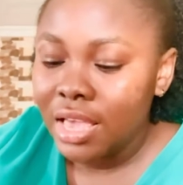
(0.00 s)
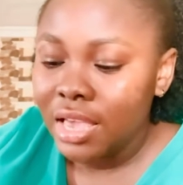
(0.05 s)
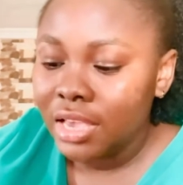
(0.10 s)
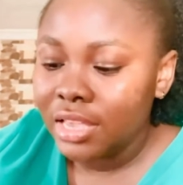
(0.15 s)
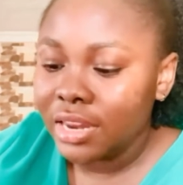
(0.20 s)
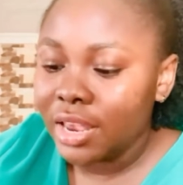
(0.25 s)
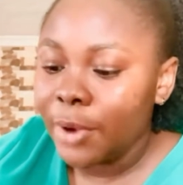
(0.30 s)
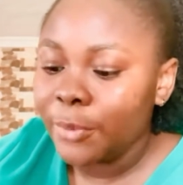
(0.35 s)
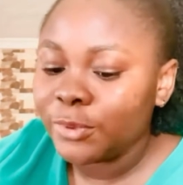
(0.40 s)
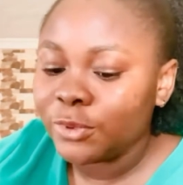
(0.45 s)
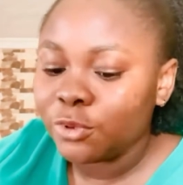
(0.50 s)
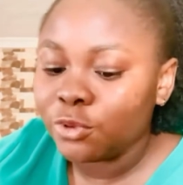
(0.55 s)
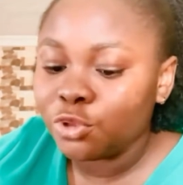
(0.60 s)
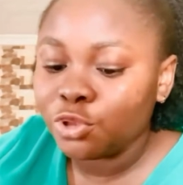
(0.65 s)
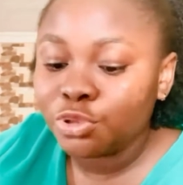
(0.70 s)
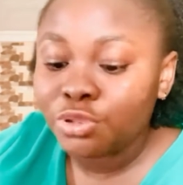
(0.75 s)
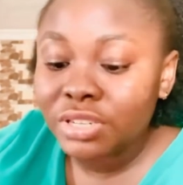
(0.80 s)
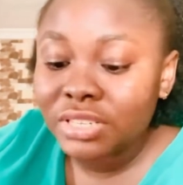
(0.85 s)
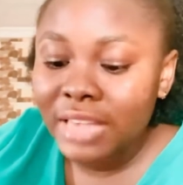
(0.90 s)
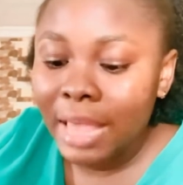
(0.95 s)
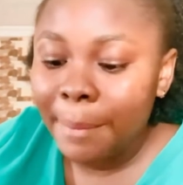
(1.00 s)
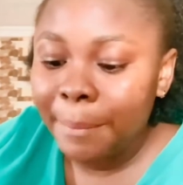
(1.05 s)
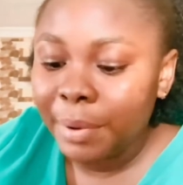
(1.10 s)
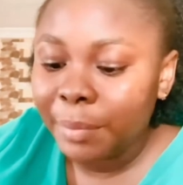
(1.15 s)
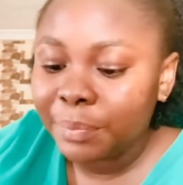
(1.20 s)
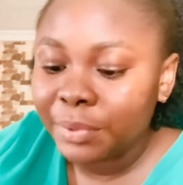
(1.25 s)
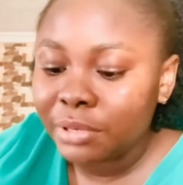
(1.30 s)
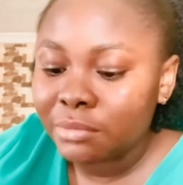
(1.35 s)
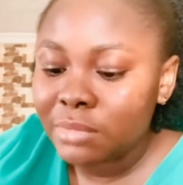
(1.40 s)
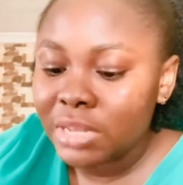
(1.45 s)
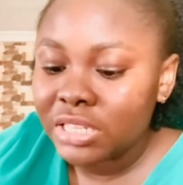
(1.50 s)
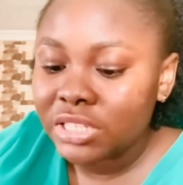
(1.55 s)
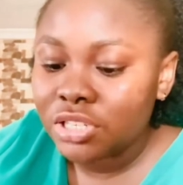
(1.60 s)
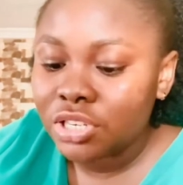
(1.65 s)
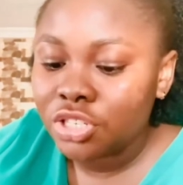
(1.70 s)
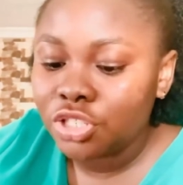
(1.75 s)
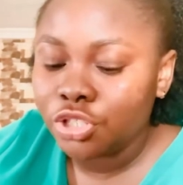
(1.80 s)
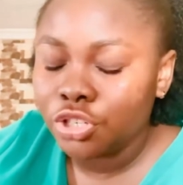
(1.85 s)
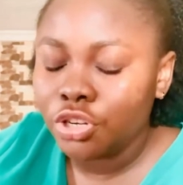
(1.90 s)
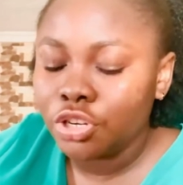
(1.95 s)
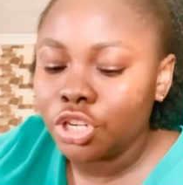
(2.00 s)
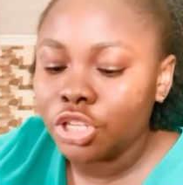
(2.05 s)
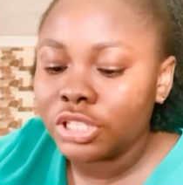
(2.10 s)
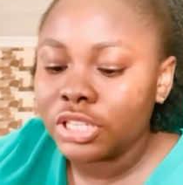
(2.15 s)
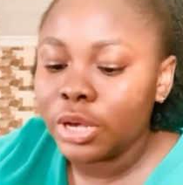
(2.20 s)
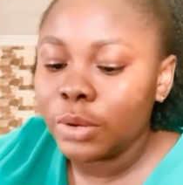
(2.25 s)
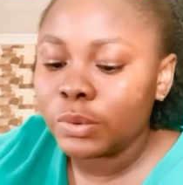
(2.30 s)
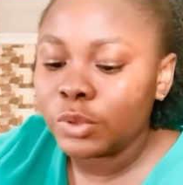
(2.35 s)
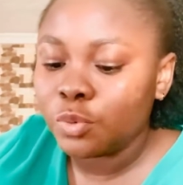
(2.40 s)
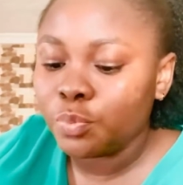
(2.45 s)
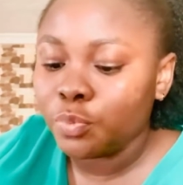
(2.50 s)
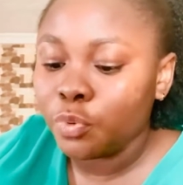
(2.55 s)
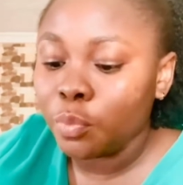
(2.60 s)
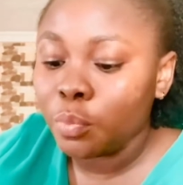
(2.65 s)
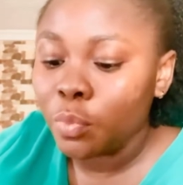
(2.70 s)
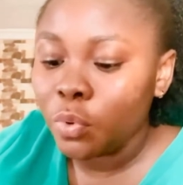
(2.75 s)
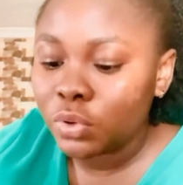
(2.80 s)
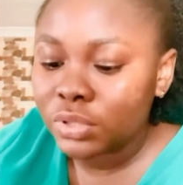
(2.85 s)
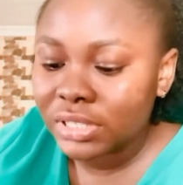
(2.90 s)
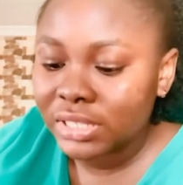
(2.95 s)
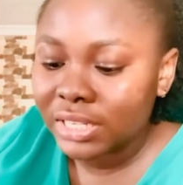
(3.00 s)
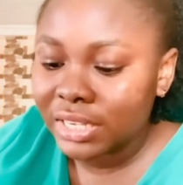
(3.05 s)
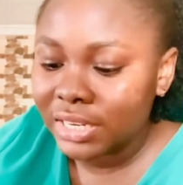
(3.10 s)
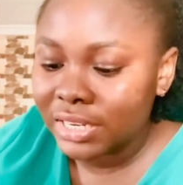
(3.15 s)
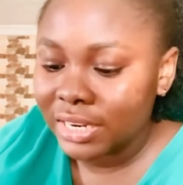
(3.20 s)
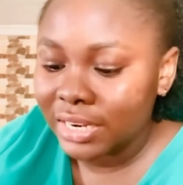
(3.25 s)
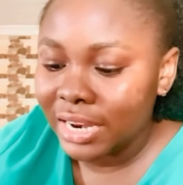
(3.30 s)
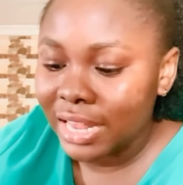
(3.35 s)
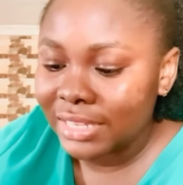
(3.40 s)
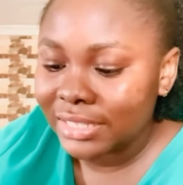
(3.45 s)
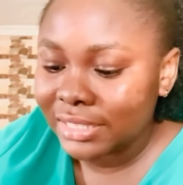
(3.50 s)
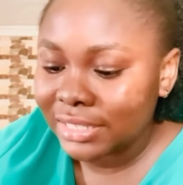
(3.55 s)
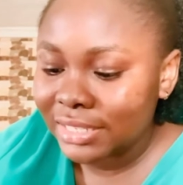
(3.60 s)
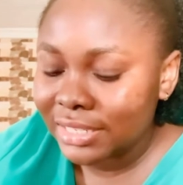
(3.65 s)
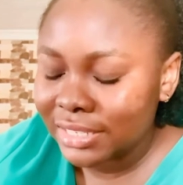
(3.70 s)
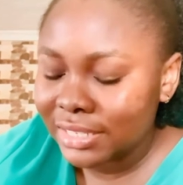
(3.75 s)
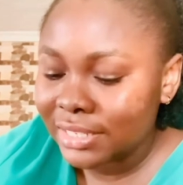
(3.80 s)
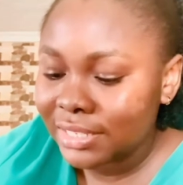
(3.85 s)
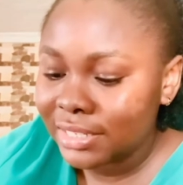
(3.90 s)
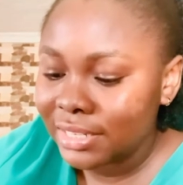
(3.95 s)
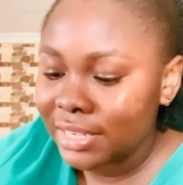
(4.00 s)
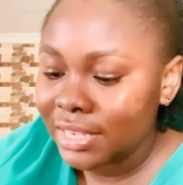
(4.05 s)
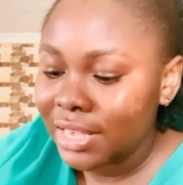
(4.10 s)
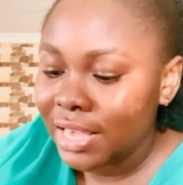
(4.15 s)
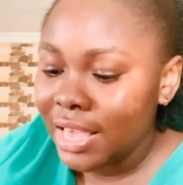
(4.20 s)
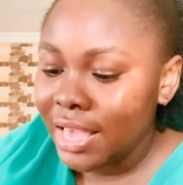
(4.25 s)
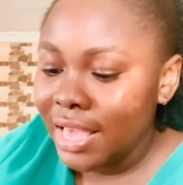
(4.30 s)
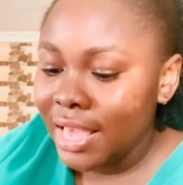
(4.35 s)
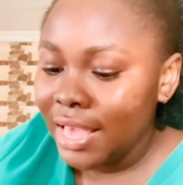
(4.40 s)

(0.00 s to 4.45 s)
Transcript: it helps to treat hyperpigmentation, it helps to promote skin elasticity,